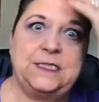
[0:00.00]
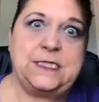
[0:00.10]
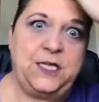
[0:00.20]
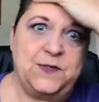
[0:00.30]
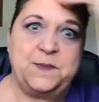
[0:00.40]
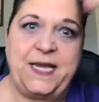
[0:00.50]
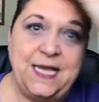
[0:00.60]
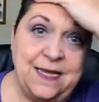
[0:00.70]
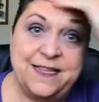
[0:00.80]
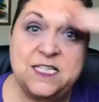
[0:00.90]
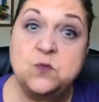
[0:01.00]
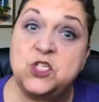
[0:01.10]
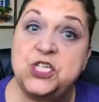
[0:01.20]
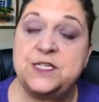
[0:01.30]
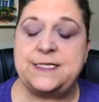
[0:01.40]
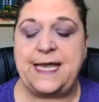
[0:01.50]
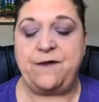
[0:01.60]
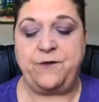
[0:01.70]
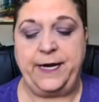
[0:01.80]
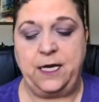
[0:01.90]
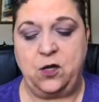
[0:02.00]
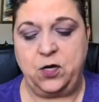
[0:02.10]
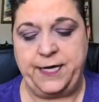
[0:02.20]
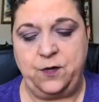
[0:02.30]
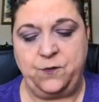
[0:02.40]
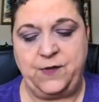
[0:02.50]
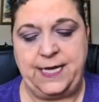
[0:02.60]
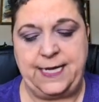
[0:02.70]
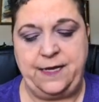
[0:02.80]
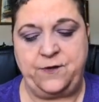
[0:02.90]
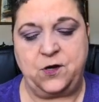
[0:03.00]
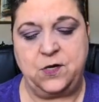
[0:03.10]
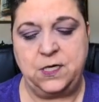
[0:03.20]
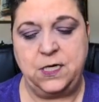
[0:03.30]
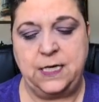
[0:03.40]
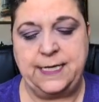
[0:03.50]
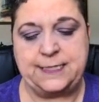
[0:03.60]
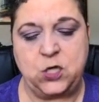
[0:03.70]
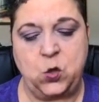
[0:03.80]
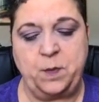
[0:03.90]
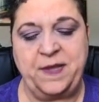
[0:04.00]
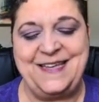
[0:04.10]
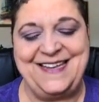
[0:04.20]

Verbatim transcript: Excuse me. This one shouldn't take very long, I don't think, either. Let's hope.